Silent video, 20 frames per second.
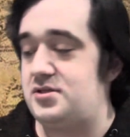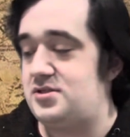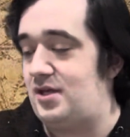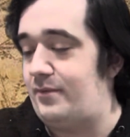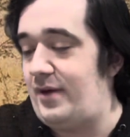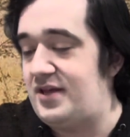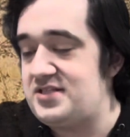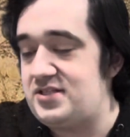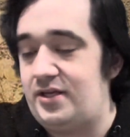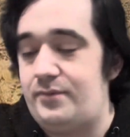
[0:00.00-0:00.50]
So I
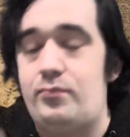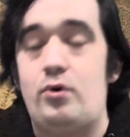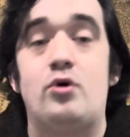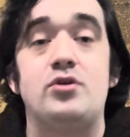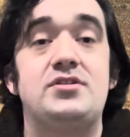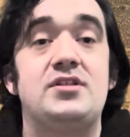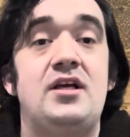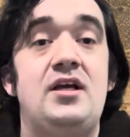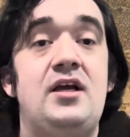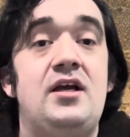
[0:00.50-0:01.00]
basically
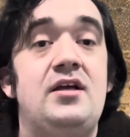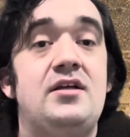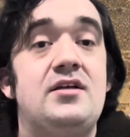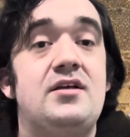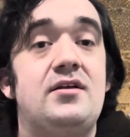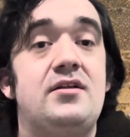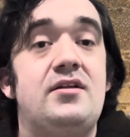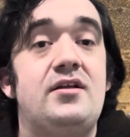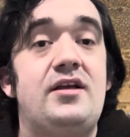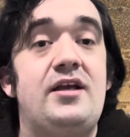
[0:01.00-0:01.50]
bought
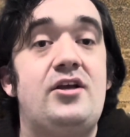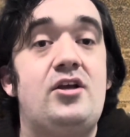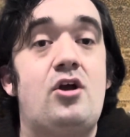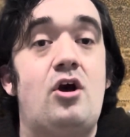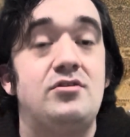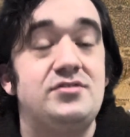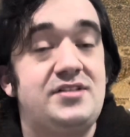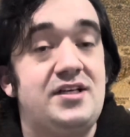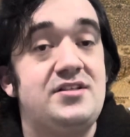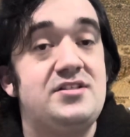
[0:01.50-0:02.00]
the
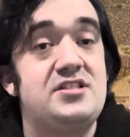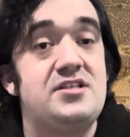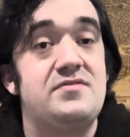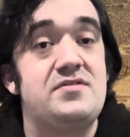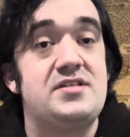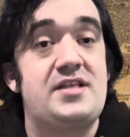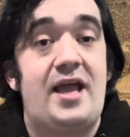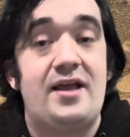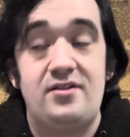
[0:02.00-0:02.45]
contents of